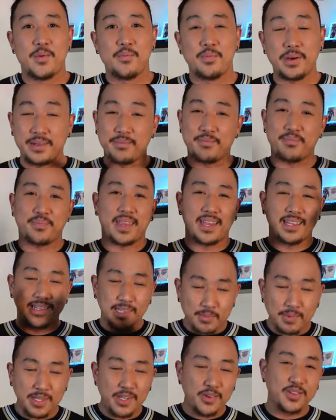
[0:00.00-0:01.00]
But
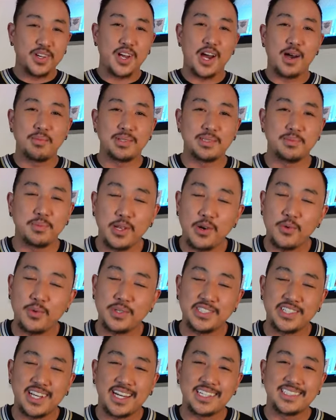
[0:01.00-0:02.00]
let me know in the comments below
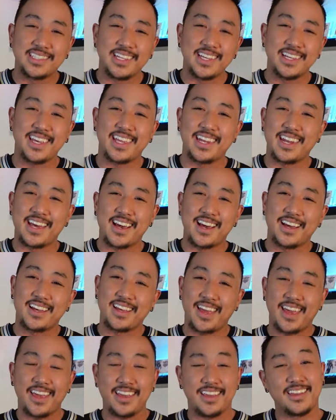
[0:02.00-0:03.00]
what you guys think. And
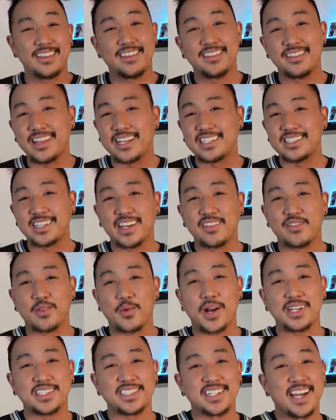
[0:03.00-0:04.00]
hey, thanks again for
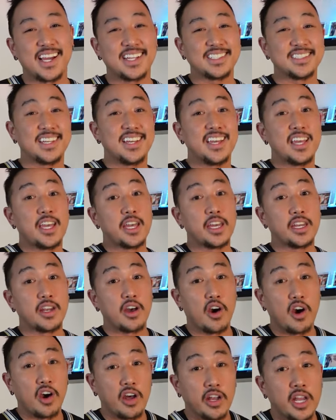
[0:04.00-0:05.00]
watching, guys. And
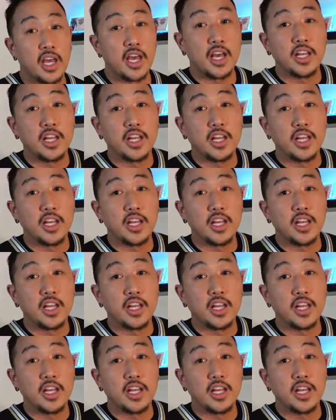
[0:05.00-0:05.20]
on